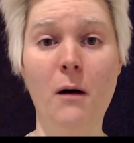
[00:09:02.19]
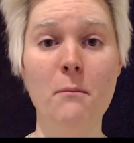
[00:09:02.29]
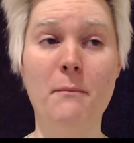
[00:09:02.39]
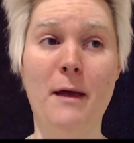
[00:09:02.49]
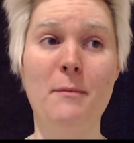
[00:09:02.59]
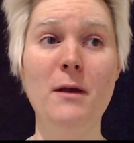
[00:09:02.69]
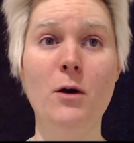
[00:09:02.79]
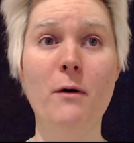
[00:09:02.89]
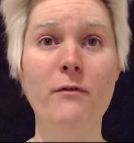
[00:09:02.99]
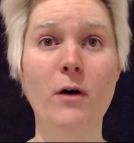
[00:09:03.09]
Maybe
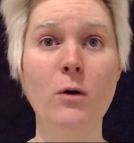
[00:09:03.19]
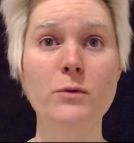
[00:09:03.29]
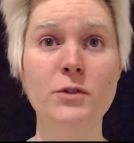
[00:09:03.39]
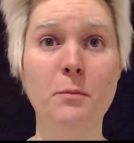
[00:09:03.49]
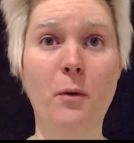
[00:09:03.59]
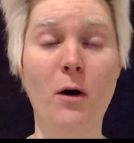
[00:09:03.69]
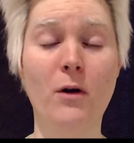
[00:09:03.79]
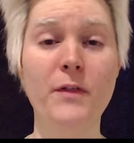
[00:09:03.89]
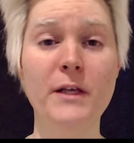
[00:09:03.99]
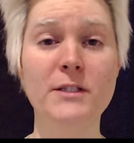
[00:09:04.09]
whoever owns the park
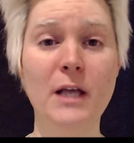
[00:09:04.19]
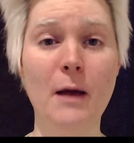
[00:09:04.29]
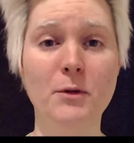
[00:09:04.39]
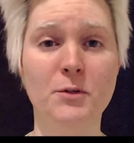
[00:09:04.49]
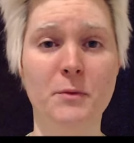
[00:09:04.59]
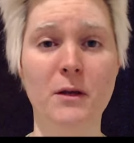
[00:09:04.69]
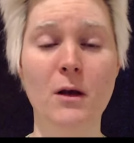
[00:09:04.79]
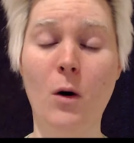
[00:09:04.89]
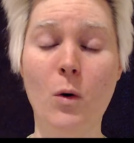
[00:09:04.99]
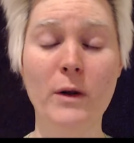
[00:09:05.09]
or the establishment,
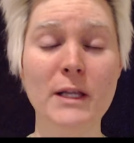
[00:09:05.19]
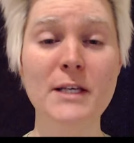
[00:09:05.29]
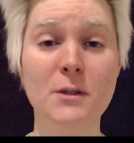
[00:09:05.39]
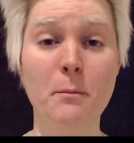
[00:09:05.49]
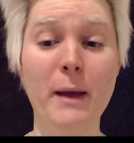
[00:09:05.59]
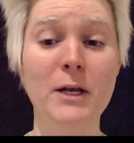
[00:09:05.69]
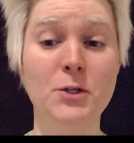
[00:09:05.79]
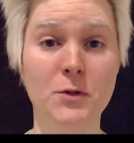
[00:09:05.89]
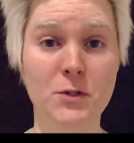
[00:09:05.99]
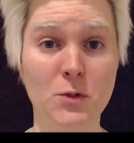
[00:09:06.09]
or at least the
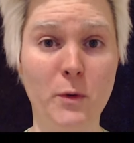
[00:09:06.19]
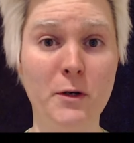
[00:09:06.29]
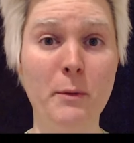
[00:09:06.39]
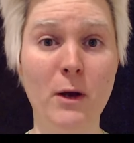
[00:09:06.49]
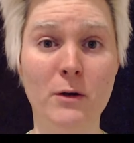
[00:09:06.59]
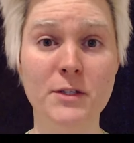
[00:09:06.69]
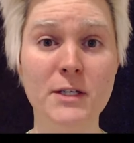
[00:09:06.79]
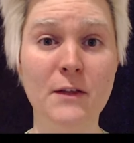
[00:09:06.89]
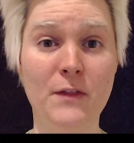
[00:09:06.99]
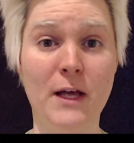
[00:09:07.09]
manager that's going to be on
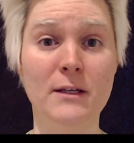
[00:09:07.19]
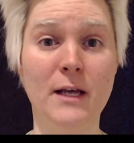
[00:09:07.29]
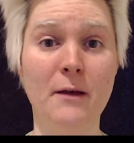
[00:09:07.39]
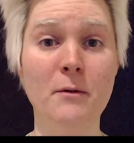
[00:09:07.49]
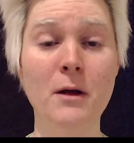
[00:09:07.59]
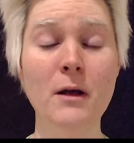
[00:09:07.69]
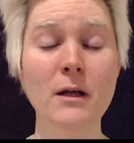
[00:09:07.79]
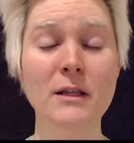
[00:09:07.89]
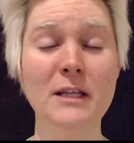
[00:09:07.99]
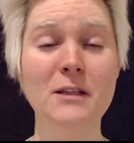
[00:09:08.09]
scene that day.
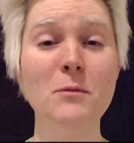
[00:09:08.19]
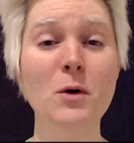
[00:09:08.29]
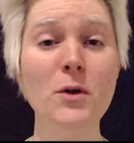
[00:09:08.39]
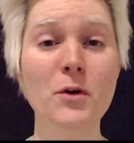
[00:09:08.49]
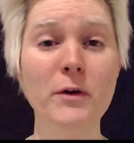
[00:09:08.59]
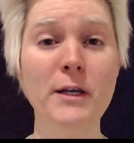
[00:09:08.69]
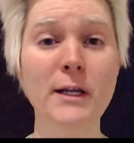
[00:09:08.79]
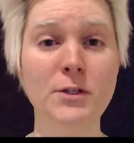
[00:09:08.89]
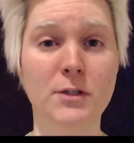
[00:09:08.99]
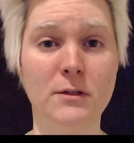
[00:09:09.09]
Let them know your
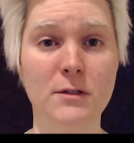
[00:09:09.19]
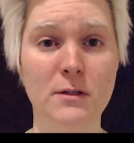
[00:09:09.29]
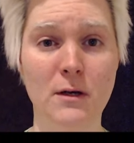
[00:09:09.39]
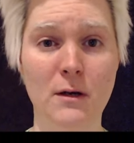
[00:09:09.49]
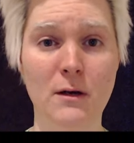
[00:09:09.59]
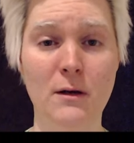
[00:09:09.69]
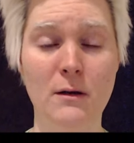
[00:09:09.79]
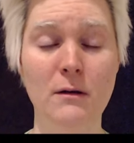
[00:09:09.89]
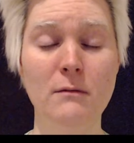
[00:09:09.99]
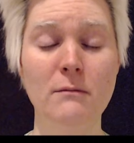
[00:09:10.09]
intentions.
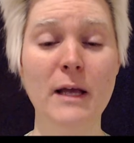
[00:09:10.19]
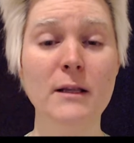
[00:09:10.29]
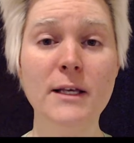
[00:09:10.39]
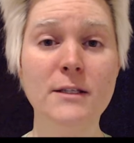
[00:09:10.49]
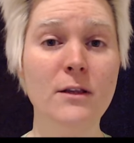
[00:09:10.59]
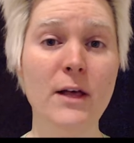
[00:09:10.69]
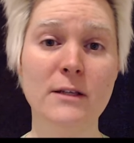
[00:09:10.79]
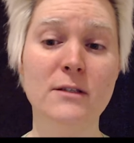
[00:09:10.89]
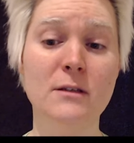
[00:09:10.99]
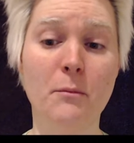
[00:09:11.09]
At least
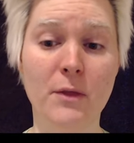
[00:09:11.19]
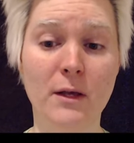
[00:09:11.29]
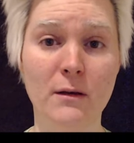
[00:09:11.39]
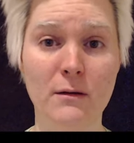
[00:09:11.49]
that's something.